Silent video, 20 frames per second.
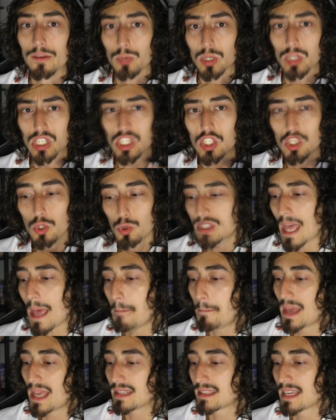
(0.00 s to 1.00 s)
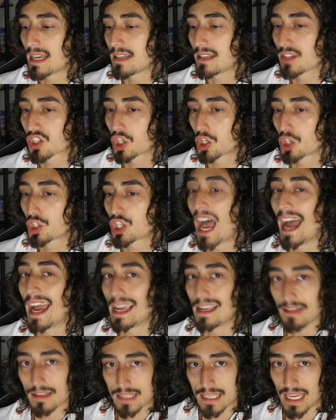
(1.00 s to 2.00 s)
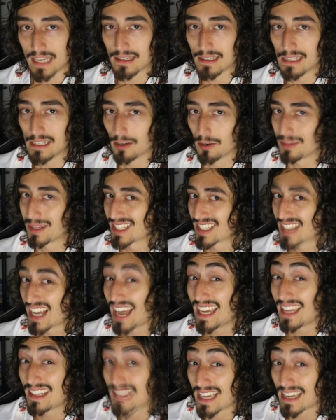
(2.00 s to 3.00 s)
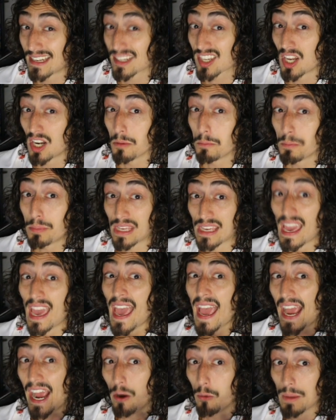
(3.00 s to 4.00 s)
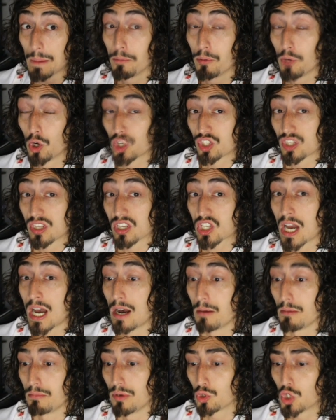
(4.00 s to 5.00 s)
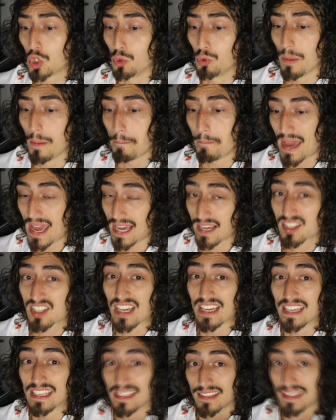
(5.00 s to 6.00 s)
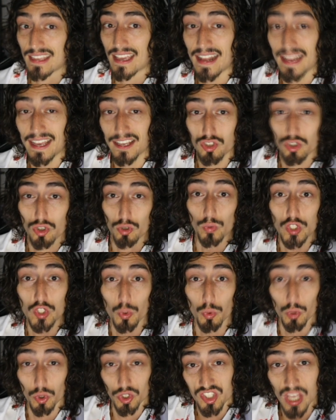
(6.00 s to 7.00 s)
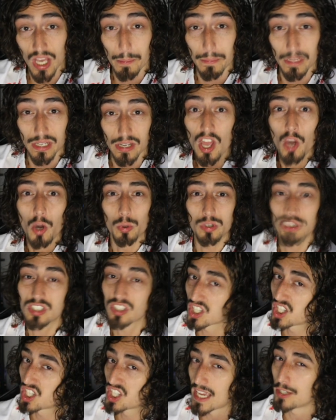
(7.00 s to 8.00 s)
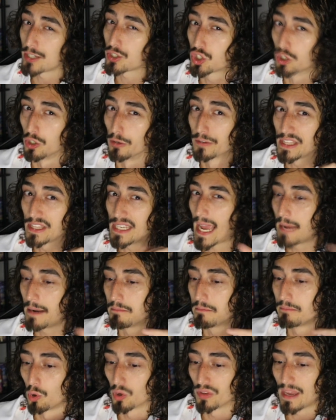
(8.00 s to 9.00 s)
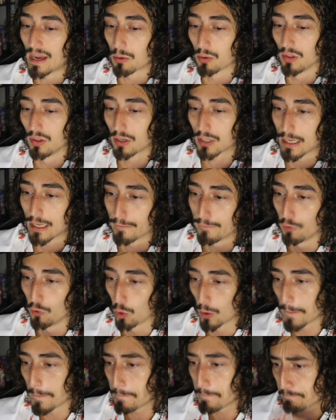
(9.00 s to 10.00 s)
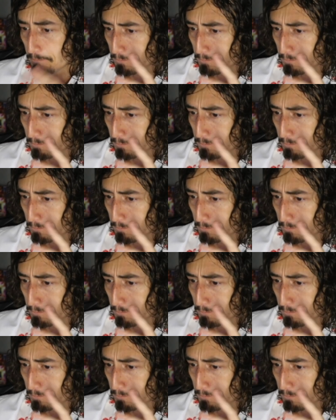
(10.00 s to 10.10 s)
and then we're going to use that Ben 10 to search Ida 10 here, because Ida 10 is going to be how we push this combo to the max and get that extra ritual summon, which is essential for the end board that we're looking for.